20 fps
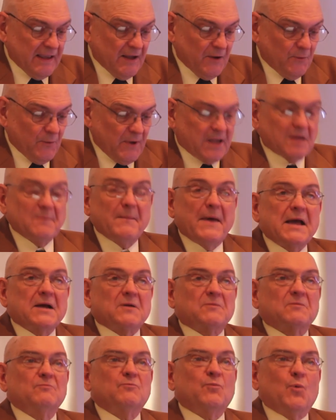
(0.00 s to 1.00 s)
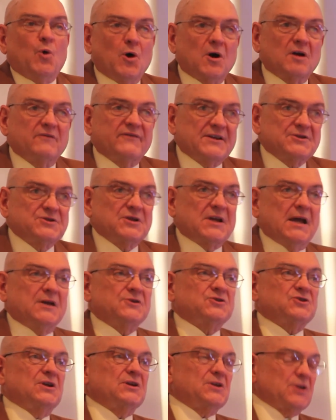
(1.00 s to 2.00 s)
We can make more of
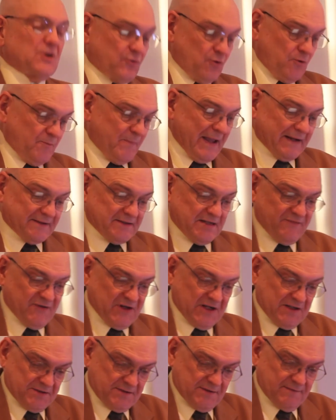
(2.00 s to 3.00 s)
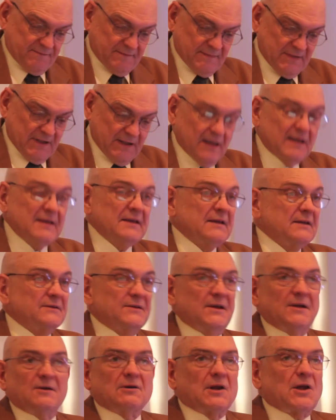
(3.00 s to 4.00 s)
education into group activities.
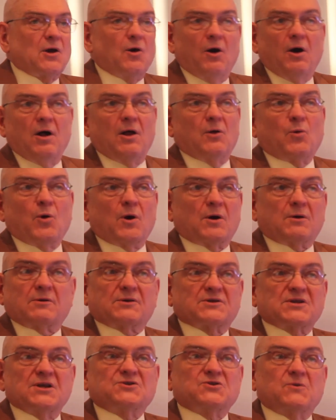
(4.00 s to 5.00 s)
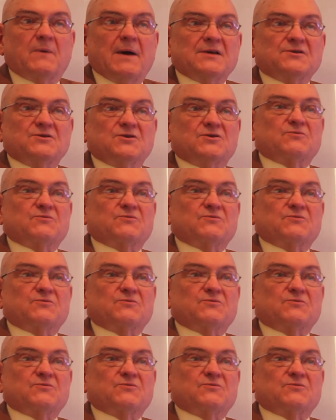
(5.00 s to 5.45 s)
Nearly all work situations